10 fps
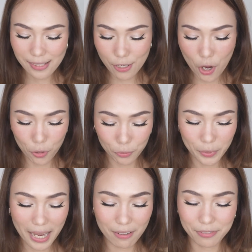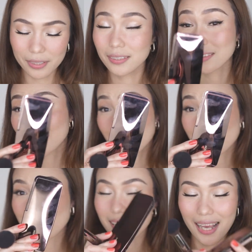So we have
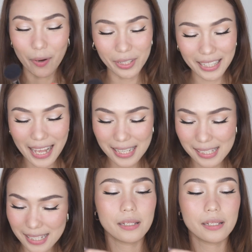this Hourglass.